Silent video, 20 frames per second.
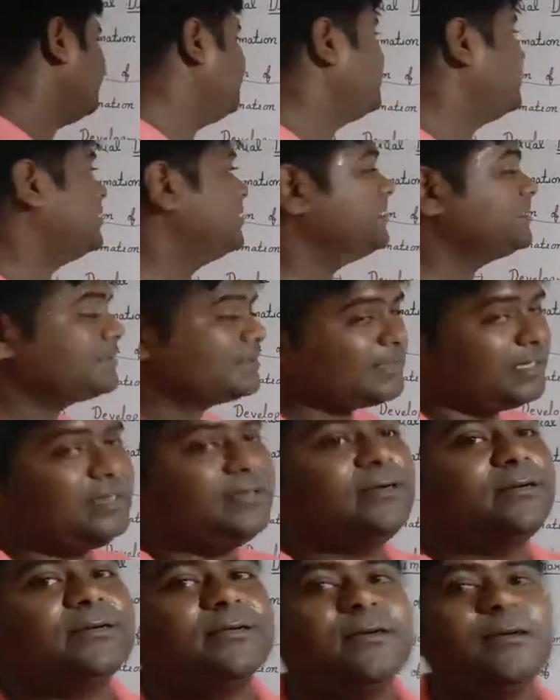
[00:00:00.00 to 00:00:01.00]

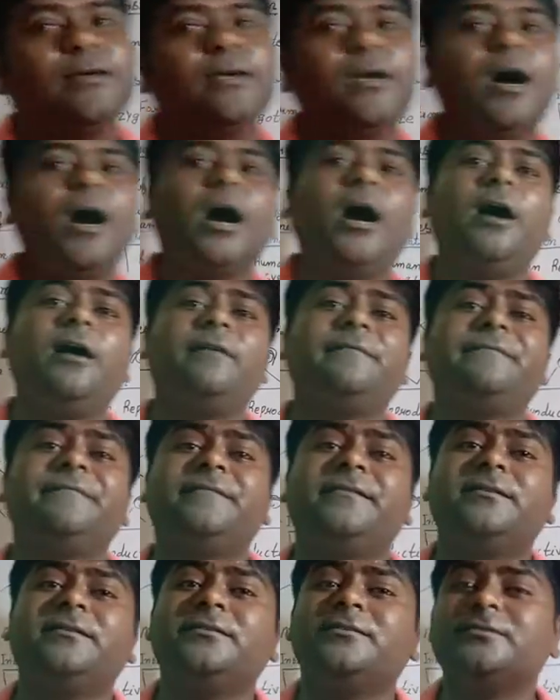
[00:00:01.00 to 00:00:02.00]
result
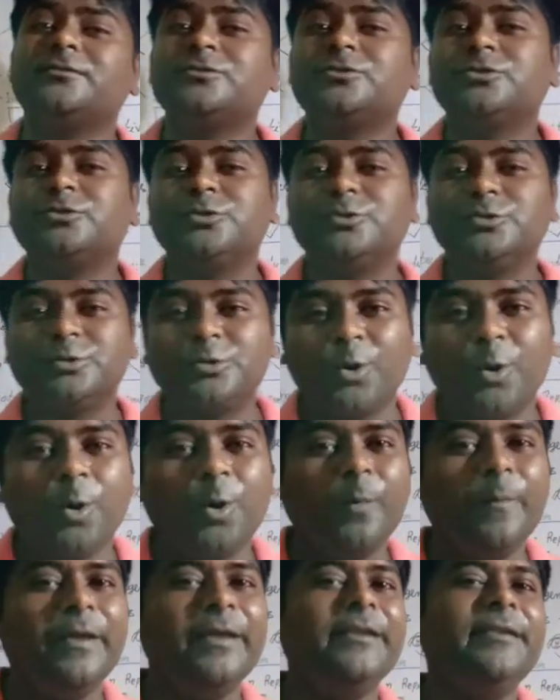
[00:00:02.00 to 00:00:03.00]
after so
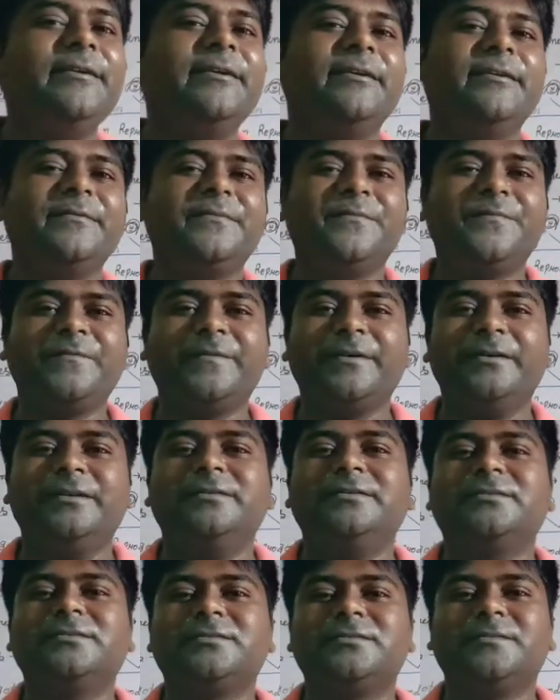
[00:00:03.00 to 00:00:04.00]
many
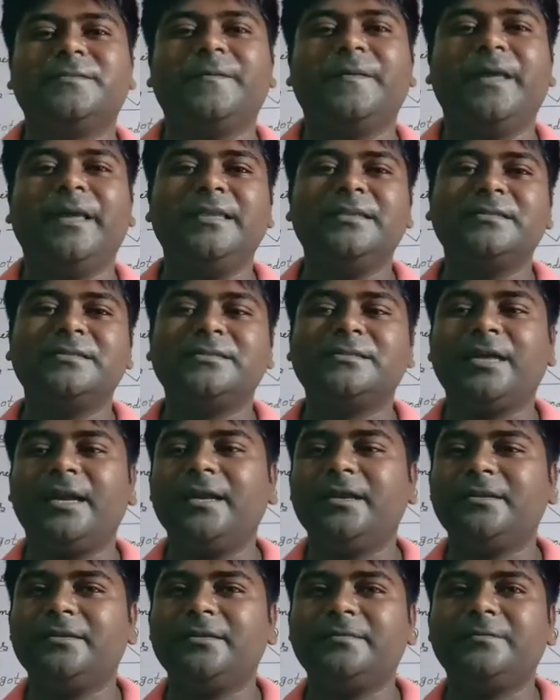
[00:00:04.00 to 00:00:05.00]
efforts
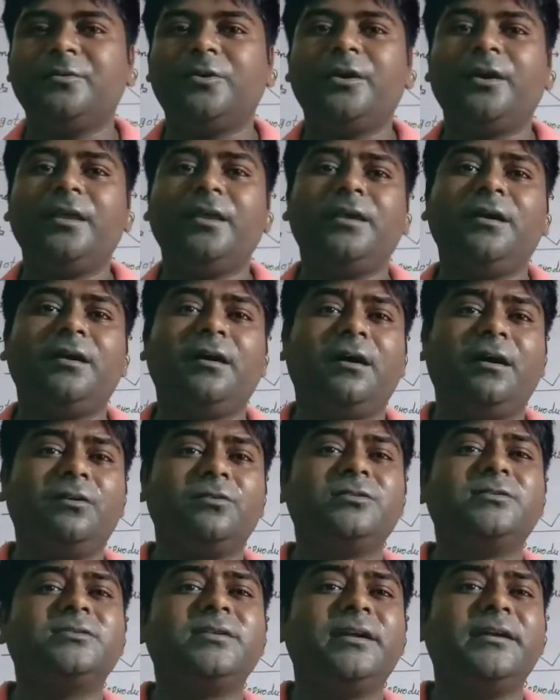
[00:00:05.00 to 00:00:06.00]
inside the body,
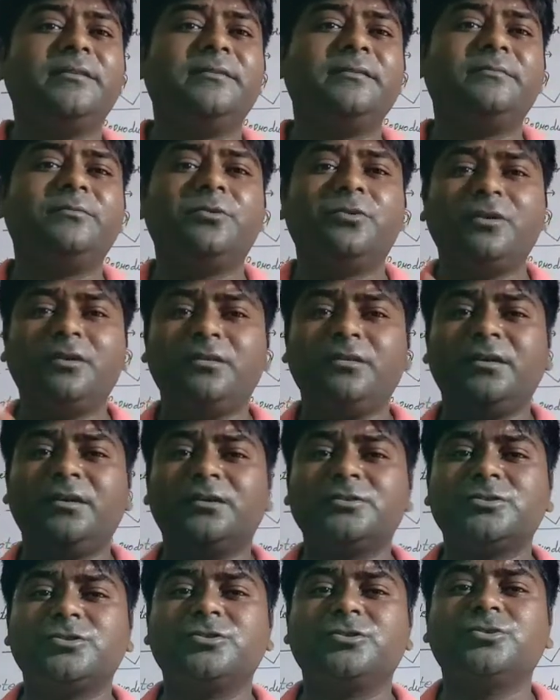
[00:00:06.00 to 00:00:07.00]
outside the body. There are
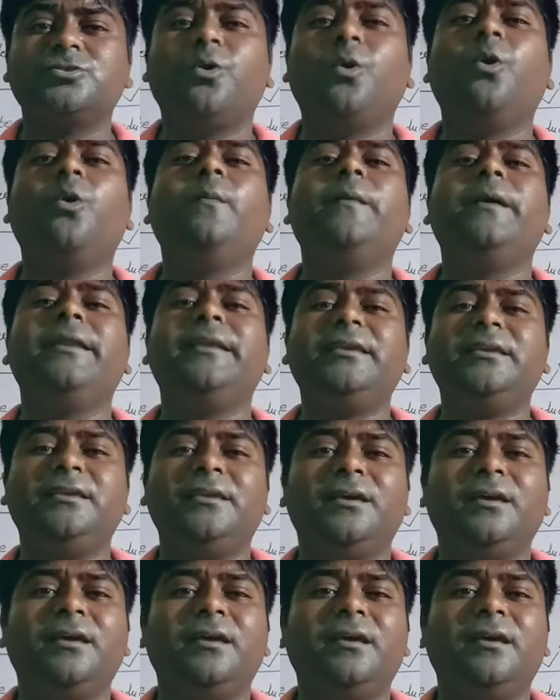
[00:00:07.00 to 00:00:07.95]
so many